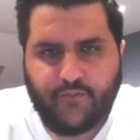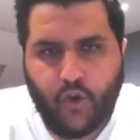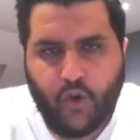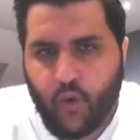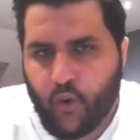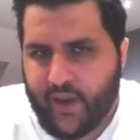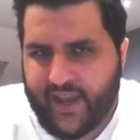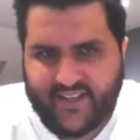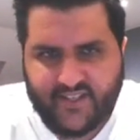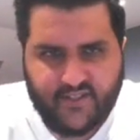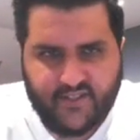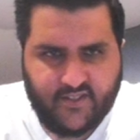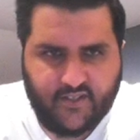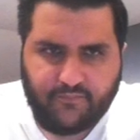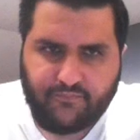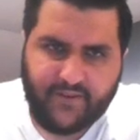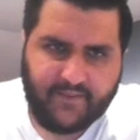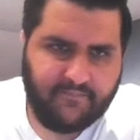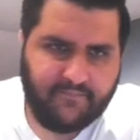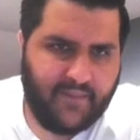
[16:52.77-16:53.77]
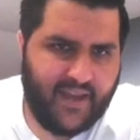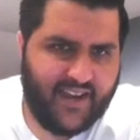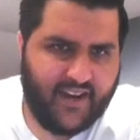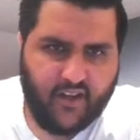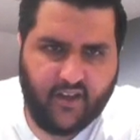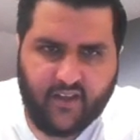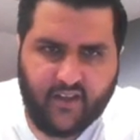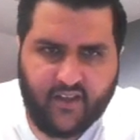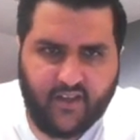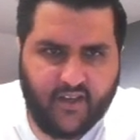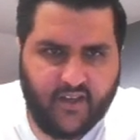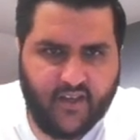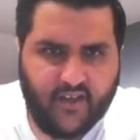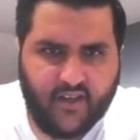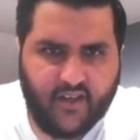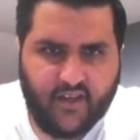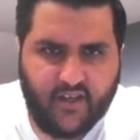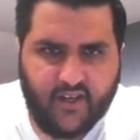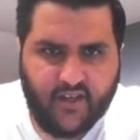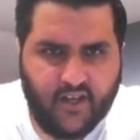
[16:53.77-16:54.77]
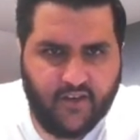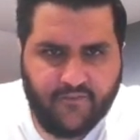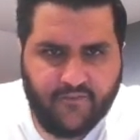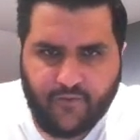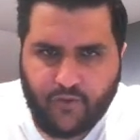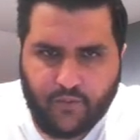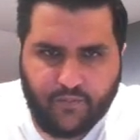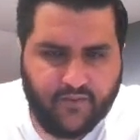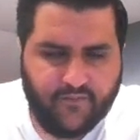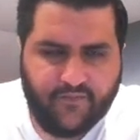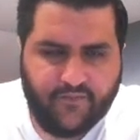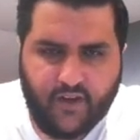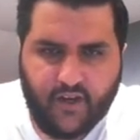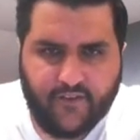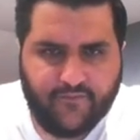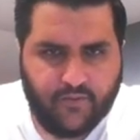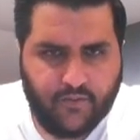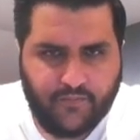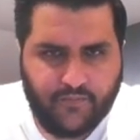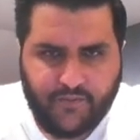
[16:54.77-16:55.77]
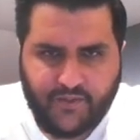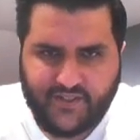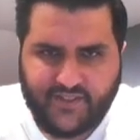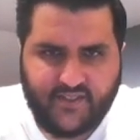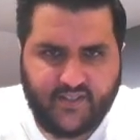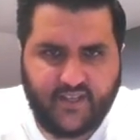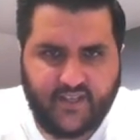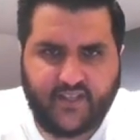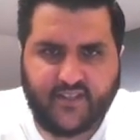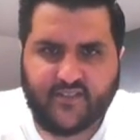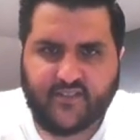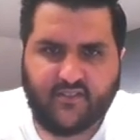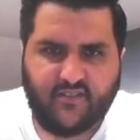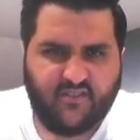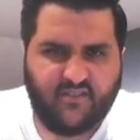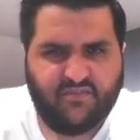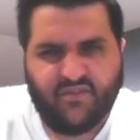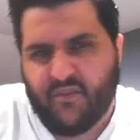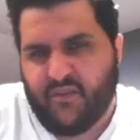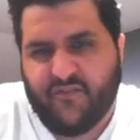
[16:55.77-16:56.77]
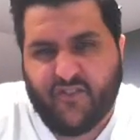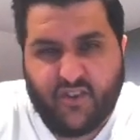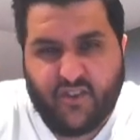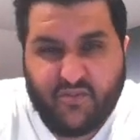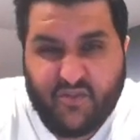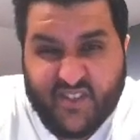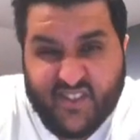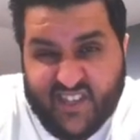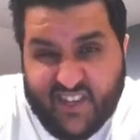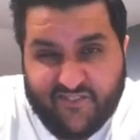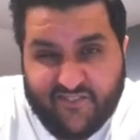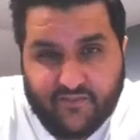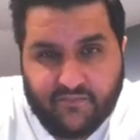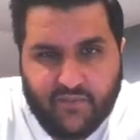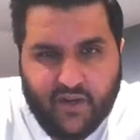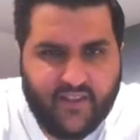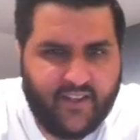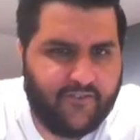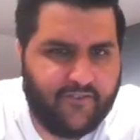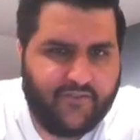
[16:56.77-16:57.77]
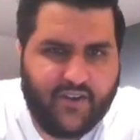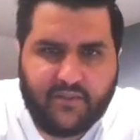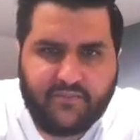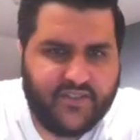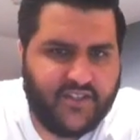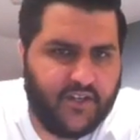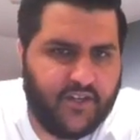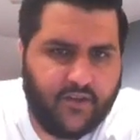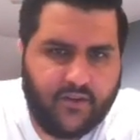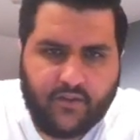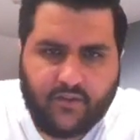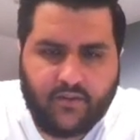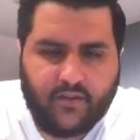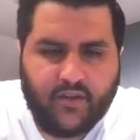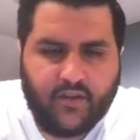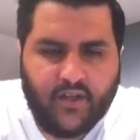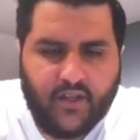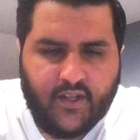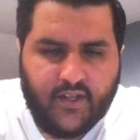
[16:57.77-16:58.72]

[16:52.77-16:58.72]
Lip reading: Or Edison, bring back a 4.5, 4.6, or probably 4.7 by then Ramsdale or